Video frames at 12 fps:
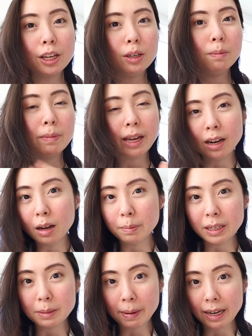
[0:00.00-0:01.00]
You may not
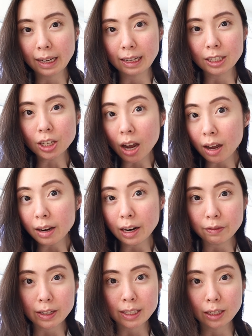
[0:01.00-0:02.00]
be spending a ton
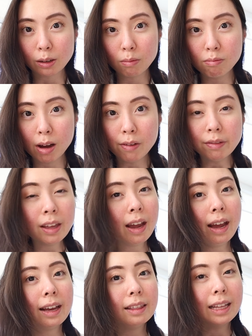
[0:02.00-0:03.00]
every single month.
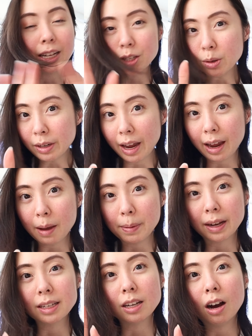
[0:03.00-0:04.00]
That's okay,
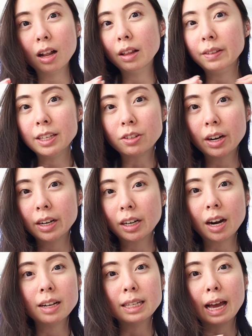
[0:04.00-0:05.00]
because all of these credit
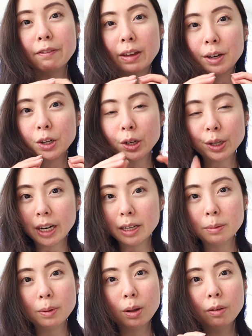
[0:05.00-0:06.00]
cards have
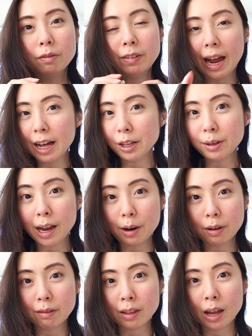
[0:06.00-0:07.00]
incredible value
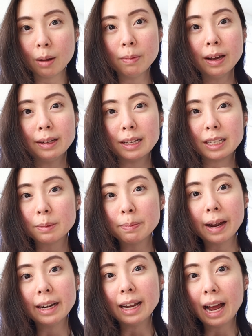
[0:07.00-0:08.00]
out of them
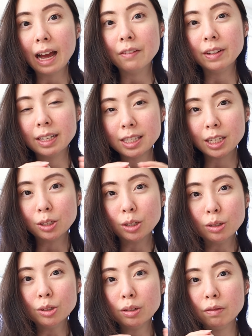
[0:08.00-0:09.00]
despite having
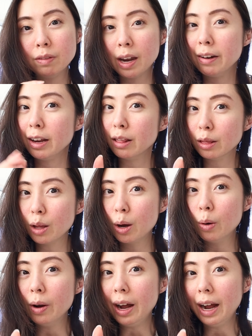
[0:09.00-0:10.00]
0 to very
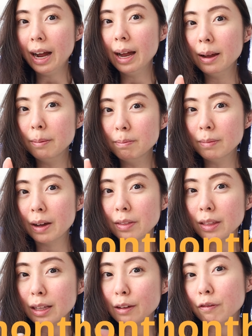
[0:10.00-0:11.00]
low
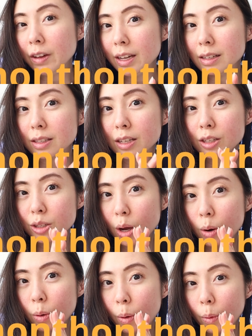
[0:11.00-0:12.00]
monthly fees.
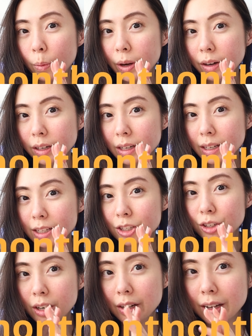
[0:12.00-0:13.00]
So we're gonna get
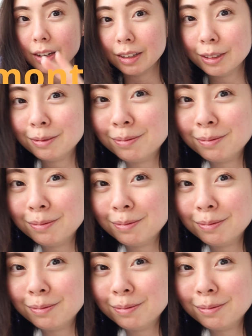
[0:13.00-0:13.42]
started.